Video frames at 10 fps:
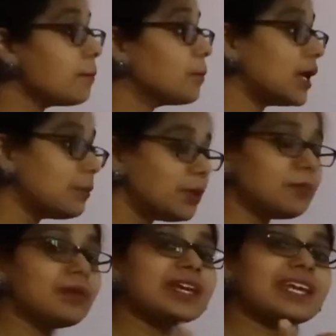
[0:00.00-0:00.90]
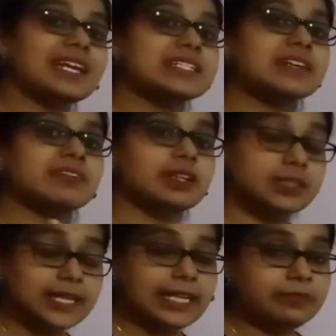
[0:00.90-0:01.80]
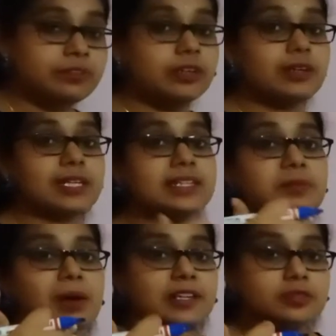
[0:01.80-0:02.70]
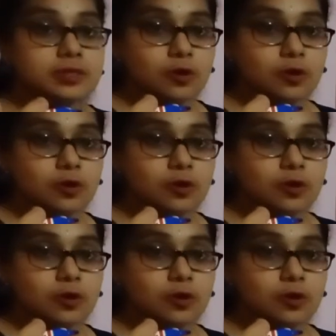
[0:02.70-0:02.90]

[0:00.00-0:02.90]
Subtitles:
baby may get delivered in the month